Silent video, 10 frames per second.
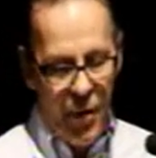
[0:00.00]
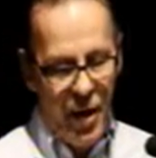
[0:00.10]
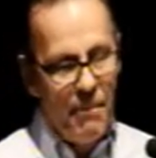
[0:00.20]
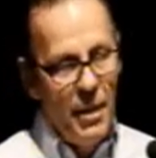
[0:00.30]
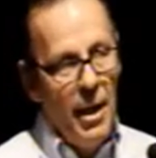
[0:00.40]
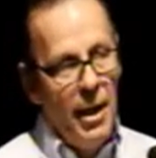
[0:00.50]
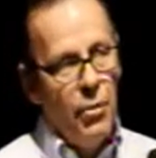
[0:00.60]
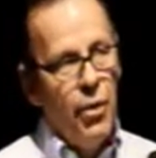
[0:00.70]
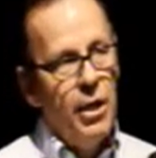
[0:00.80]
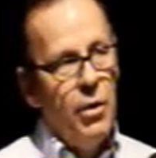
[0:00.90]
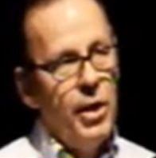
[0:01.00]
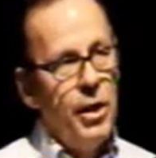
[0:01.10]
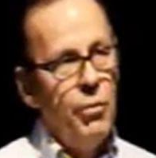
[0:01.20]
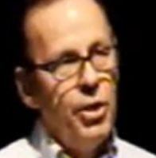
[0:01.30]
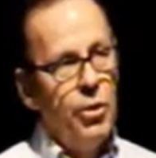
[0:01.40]
Well,
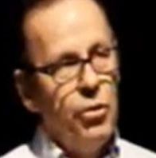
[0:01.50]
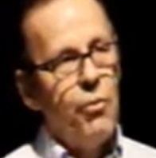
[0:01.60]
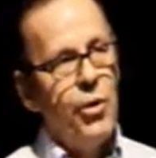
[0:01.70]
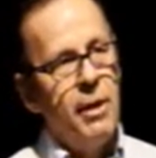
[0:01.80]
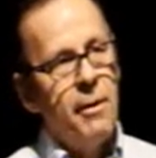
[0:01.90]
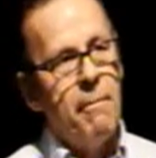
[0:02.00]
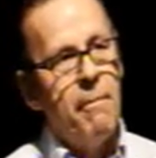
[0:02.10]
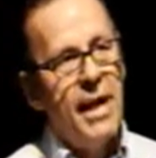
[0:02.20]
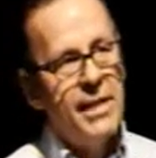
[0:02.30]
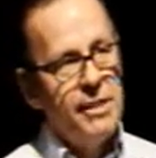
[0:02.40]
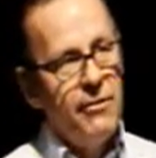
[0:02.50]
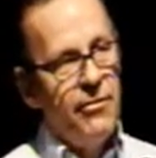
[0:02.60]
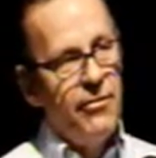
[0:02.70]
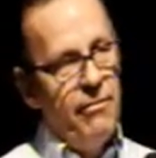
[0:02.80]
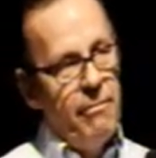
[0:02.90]
we do bring
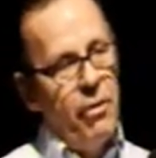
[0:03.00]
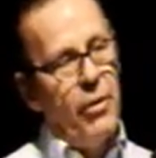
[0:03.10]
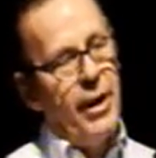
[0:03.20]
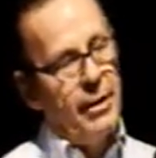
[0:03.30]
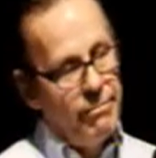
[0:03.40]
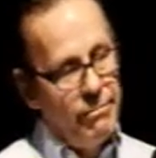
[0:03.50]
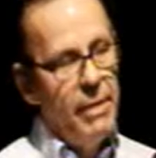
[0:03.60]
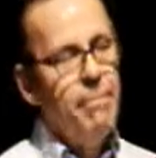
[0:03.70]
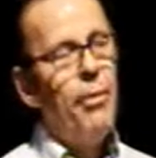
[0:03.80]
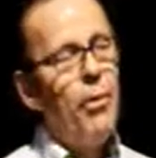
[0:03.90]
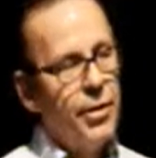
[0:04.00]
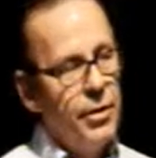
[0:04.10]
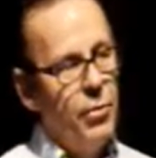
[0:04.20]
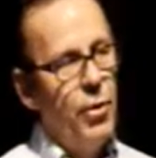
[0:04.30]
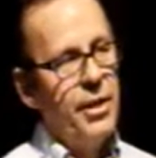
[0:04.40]
massive,
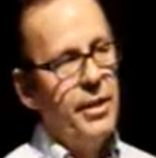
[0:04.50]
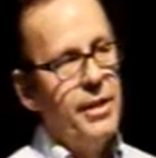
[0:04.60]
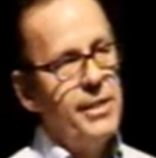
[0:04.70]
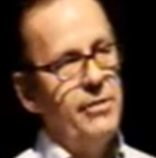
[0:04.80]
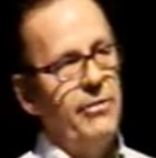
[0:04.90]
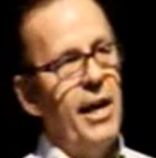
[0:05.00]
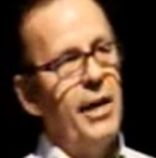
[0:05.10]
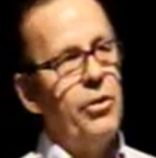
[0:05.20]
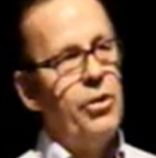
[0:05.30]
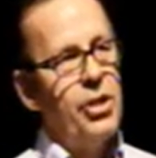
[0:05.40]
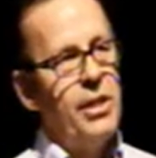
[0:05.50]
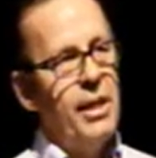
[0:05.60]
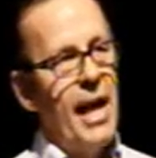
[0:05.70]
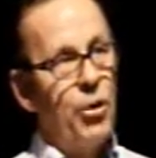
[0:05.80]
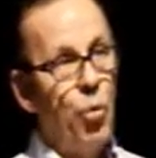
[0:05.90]
important quantities of
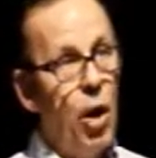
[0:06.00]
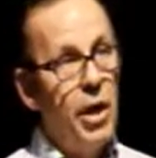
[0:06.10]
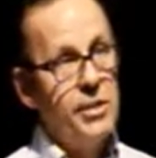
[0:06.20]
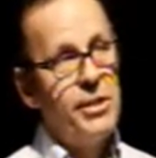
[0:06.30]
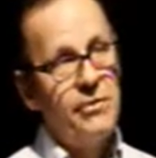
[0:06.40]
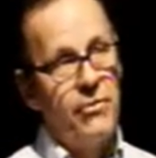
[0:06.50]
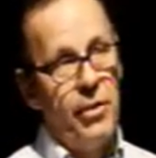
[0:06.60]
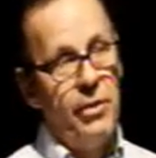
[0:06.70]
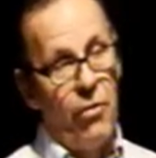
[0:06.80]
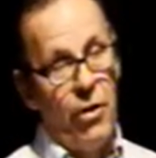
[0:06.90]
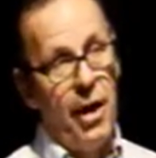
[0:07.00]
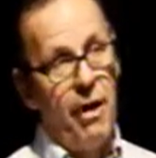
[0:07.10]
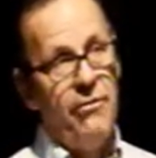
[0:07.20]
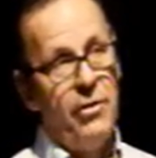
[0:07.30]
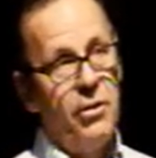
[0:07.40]
nitrogen at once, very, very
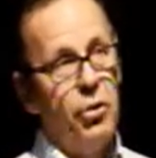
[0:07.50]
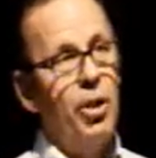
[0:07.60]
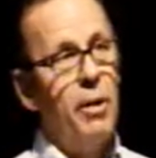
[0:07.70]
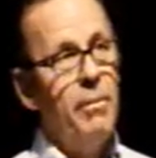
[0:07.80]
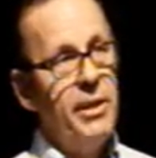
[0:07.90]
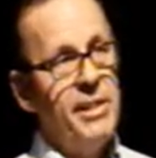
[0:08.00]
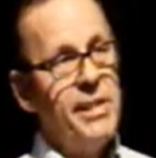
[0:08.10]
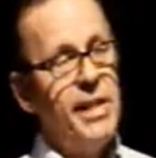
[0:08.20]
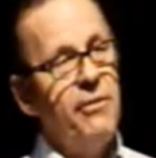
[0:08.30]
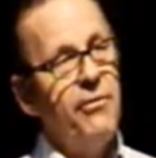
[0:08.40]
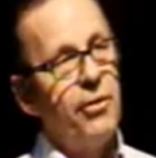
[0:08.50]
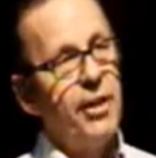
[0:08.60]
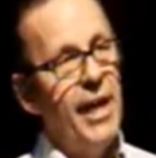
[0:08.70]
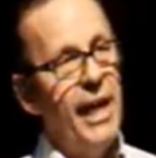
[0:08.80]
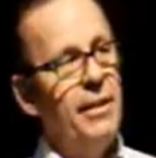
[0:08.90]
often, to compensate
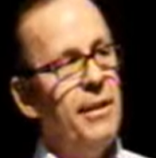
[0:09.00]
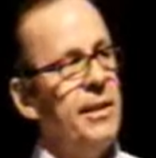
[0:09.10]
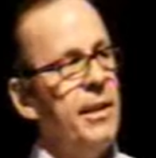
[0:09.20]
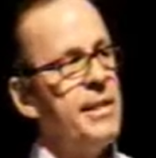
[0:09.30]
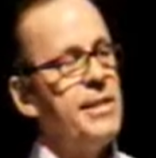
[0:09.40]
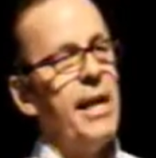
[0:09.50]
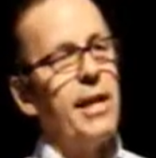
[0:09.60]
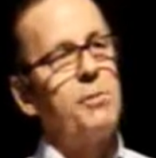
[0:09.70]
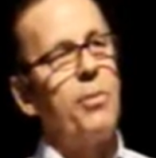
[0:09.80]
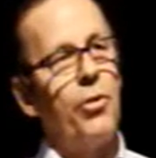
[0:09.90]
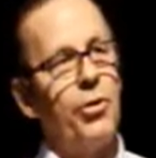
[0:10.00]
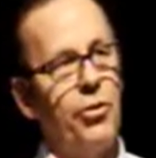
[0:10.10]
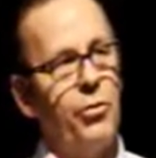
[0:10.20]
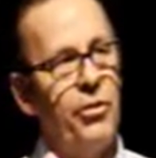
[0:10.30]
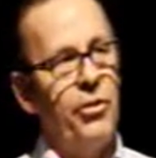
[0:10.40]
for the N that is
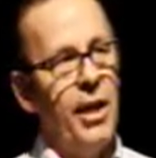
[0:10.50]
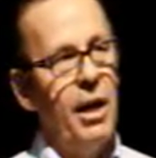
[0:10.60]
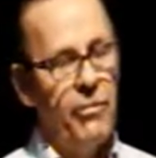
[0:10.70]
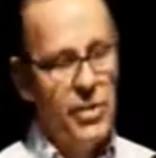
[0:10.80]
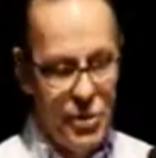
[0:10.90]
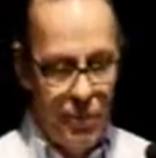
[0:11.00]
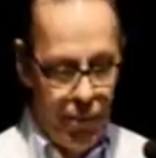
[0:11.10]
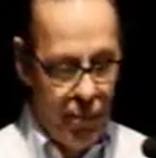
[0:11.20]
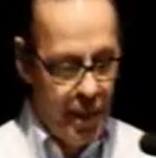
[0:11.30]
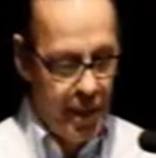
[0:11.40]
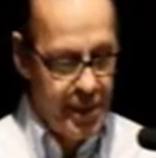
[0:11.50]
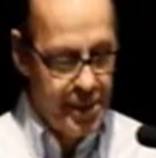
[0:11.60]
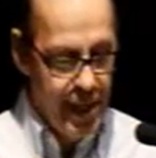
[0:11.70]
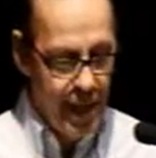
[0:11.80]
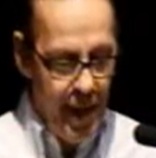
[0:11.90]
exported with the harvested
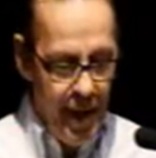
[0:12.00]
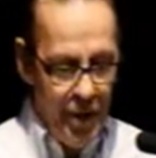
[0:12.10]
products.